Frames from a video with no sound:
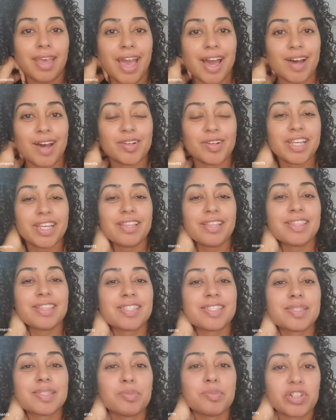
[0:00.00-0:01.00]
Howdy,
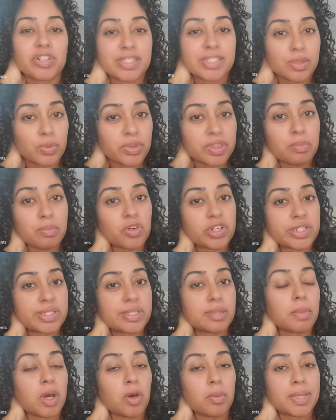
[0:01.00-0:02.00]
this is Marisa with
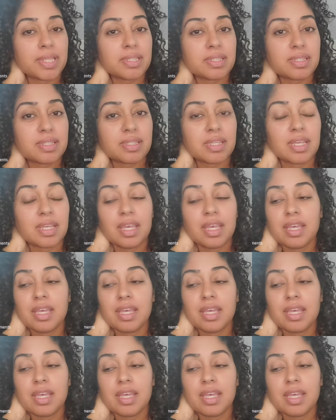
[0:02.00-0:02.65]
Marisa Moments.